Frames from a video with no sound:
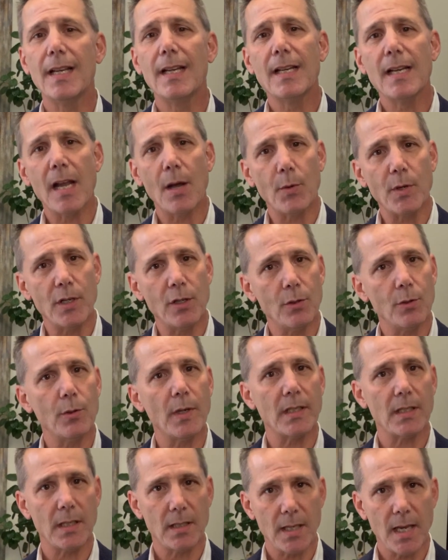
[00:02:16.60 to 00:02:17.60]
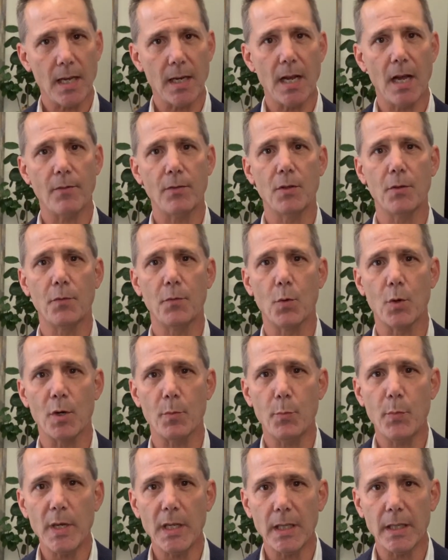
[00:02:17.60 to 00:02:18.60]
Now we do, as I said, have an
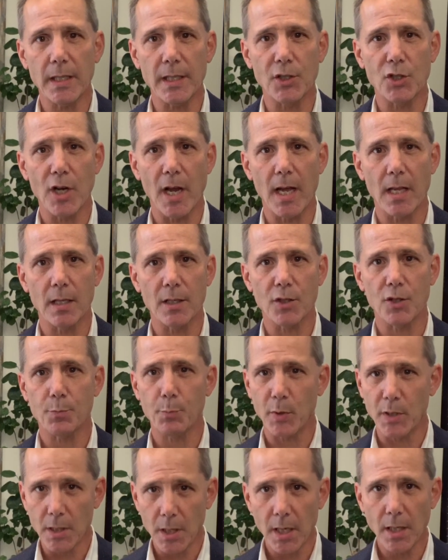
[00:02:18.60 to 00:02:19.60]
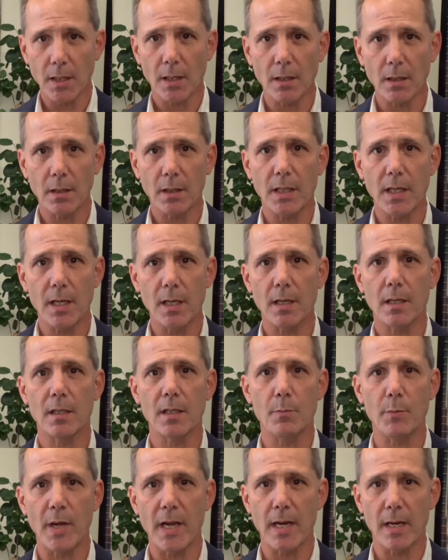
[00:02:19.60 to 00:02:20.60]
affordability challenge, particularly here in the
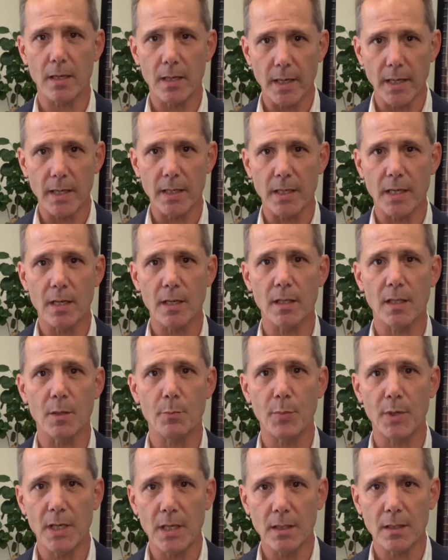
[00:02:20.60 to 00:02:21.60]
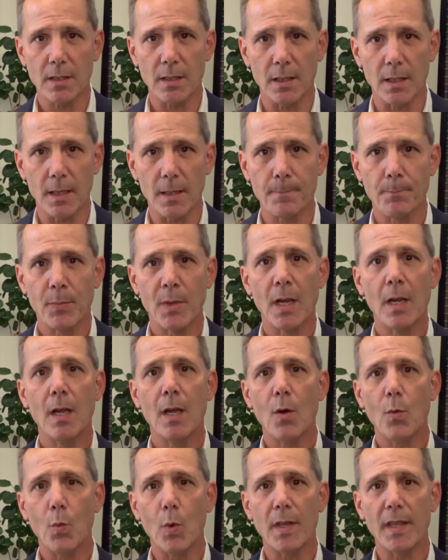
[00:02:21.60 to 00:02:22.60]
Bay Area and here in the peninsula.
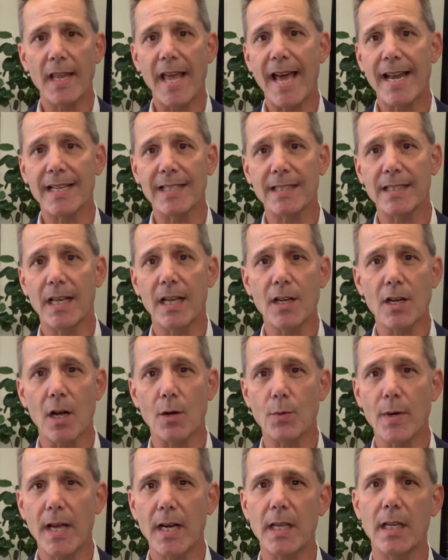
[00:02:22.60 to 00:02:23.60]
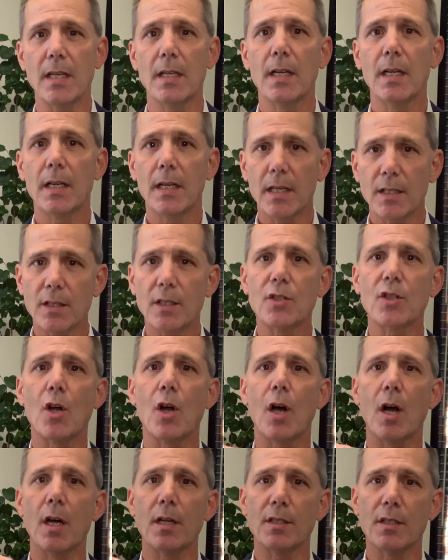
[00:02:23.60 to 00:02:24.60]
What that has done already is it's
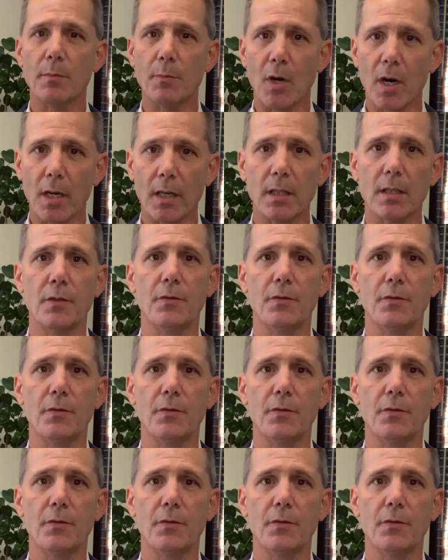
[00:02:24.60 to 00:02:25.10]
caused the market to